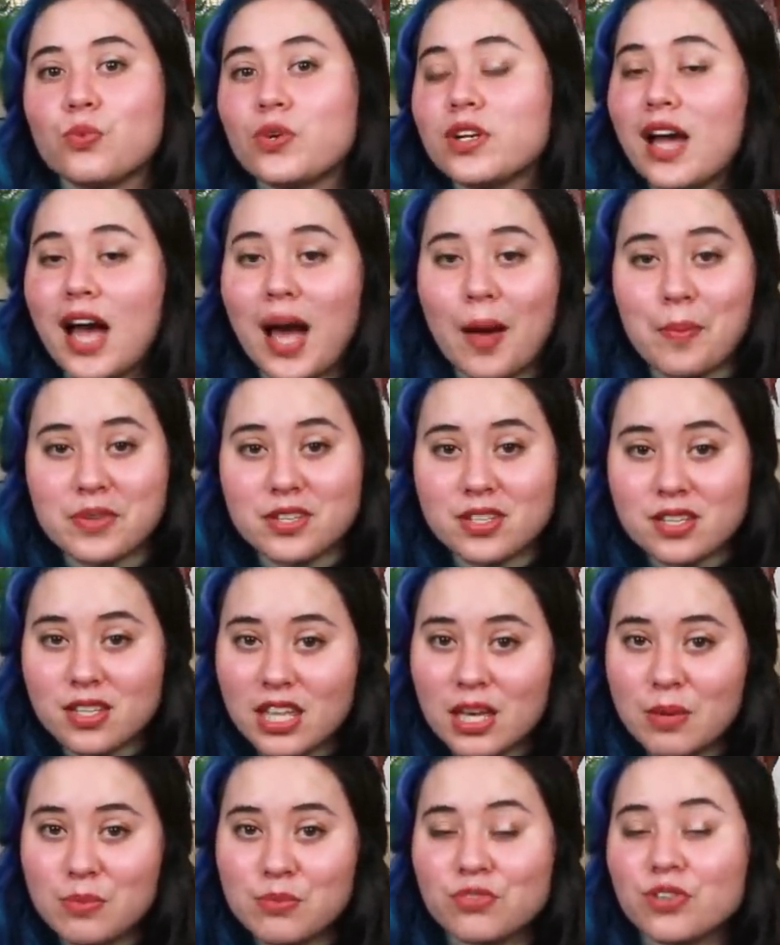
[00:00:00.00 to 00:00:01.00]
what happened to
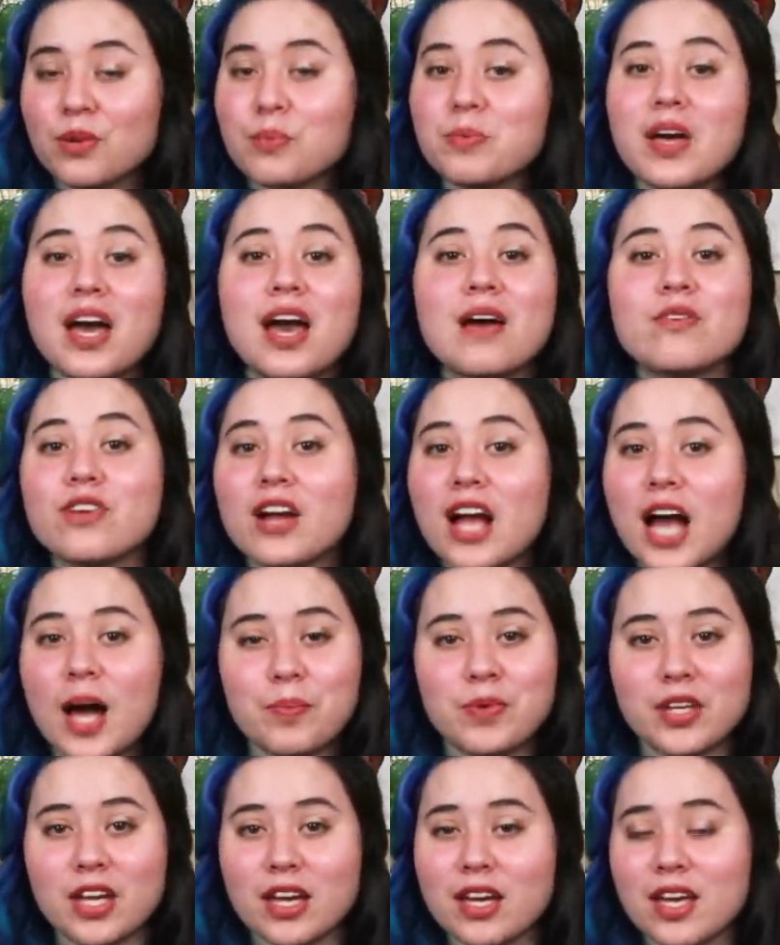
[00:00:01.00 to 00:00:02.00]
them from ever
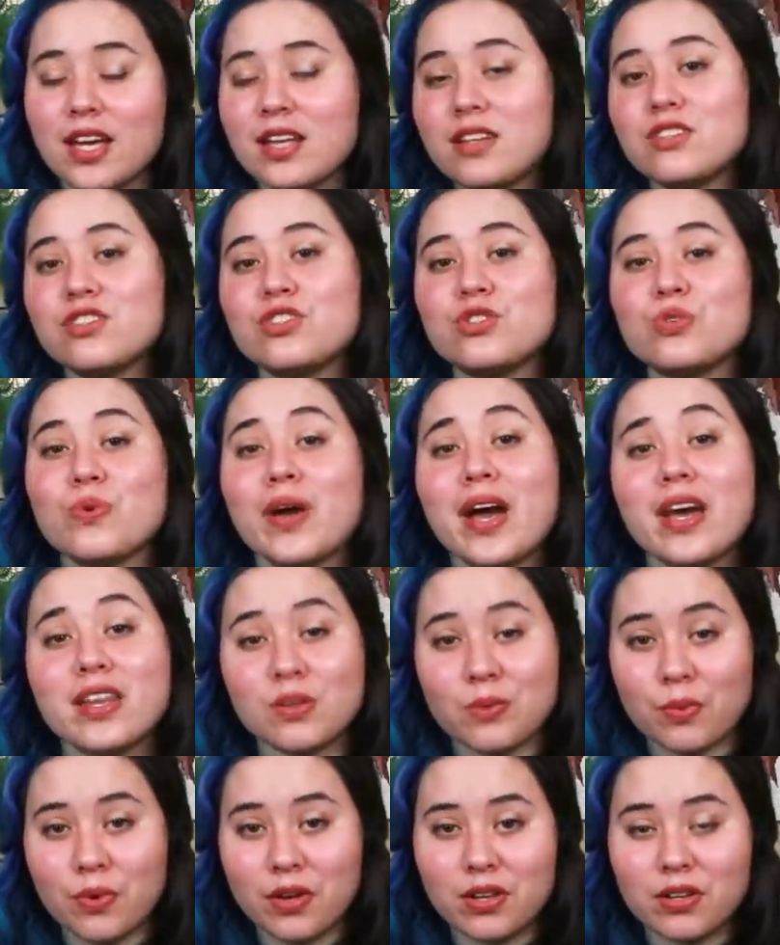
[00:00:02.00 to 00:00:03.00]
happening again to
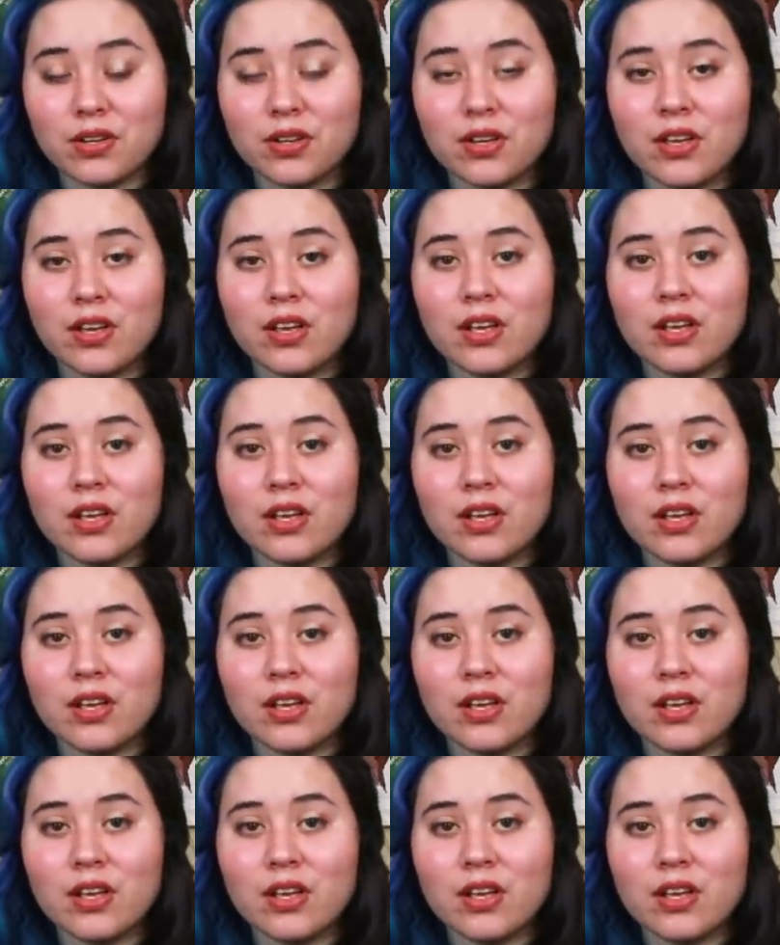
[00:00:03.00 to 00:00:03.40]
anyone,